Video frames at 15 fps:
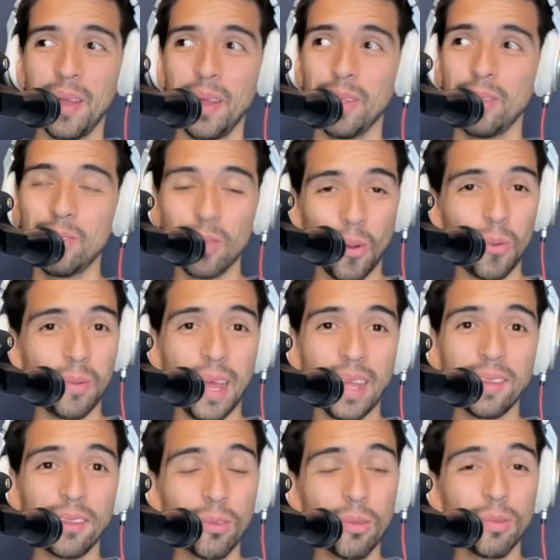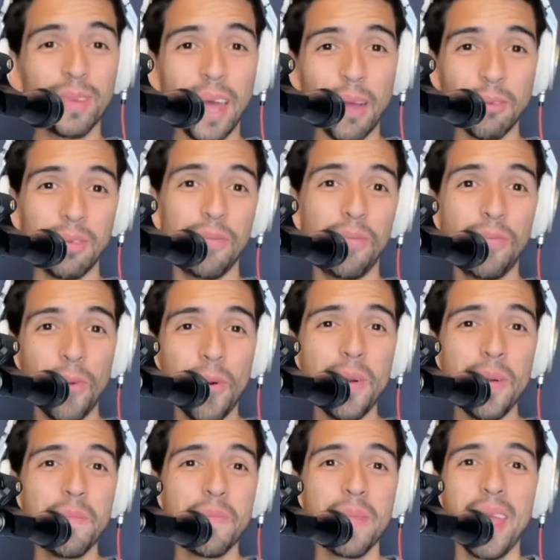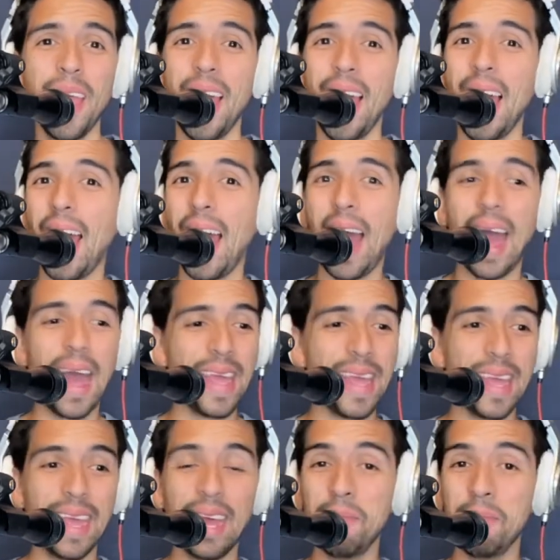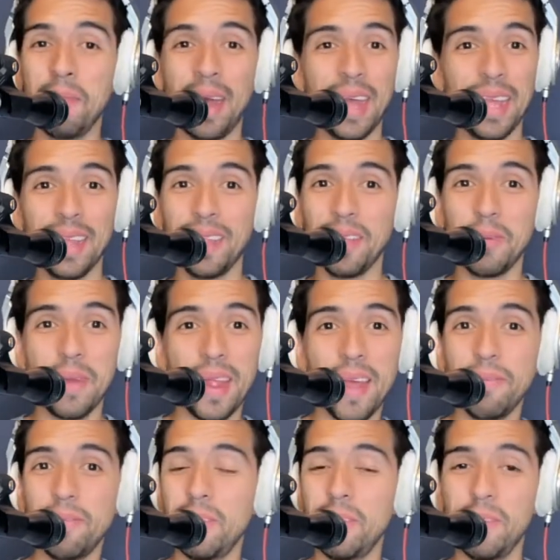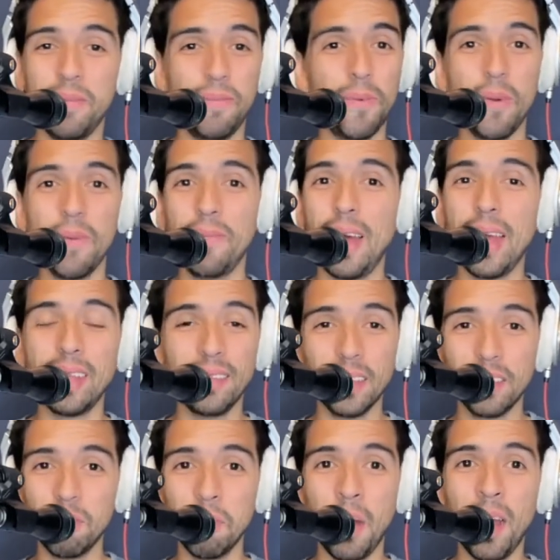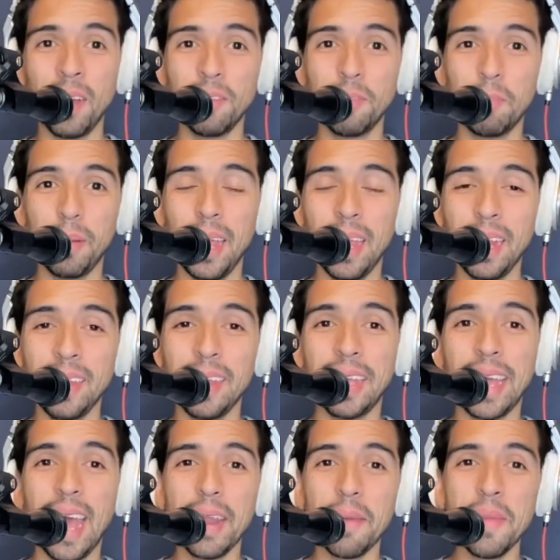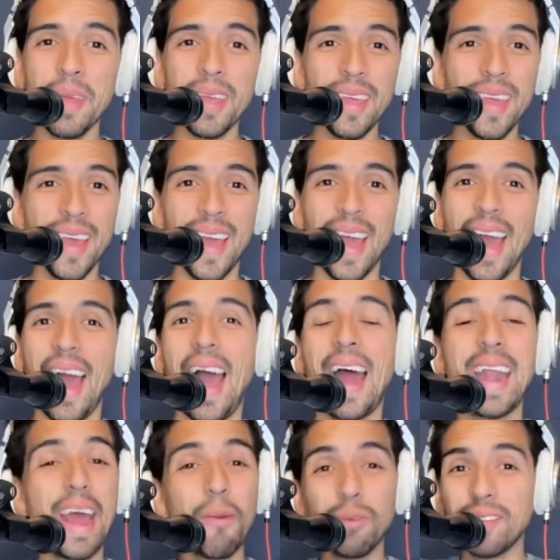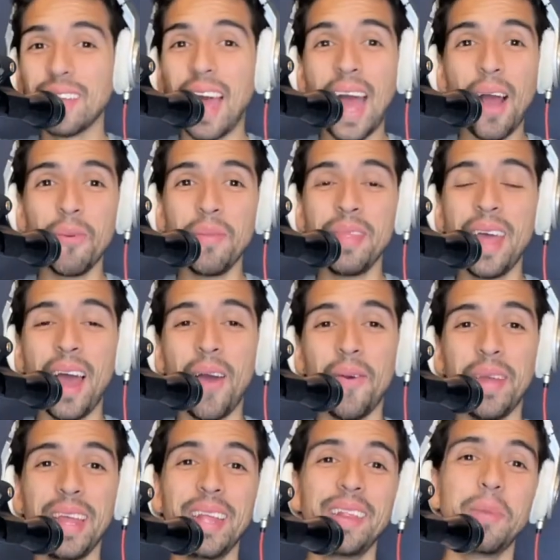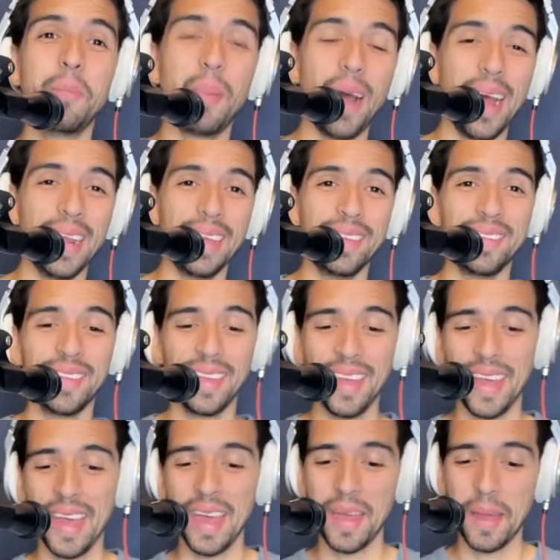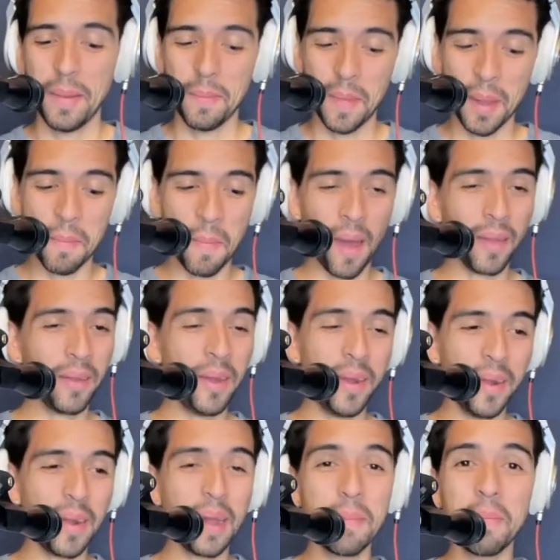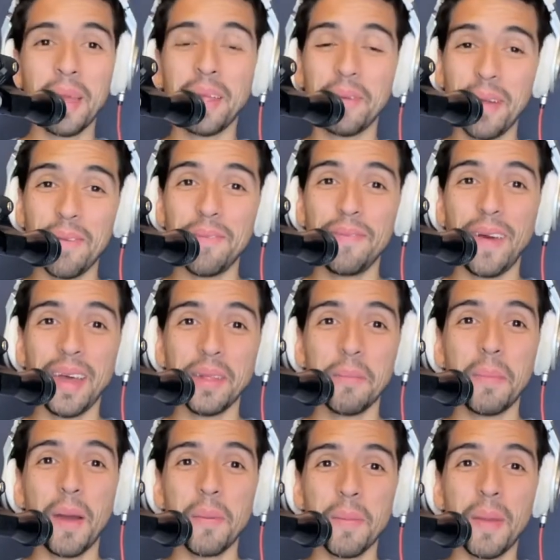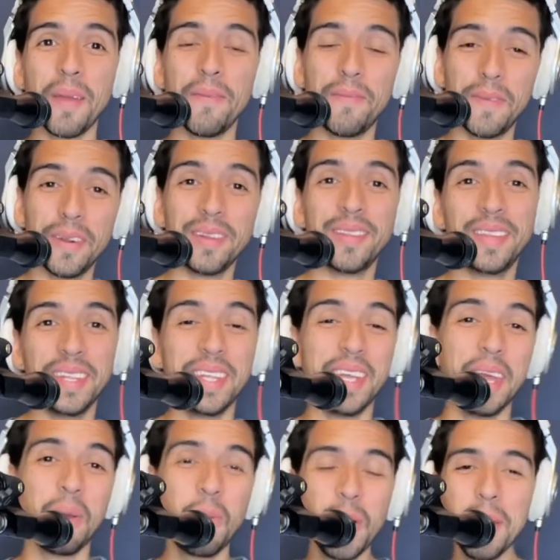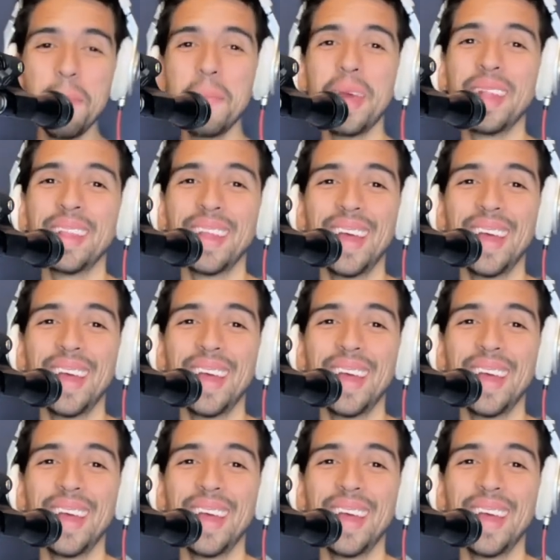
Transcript: So that's 2004. I got my degree after 4, 5, 6 months playing the academy. And I was out now in the parties. My mother and my grandfather bought me my first DJ equipment.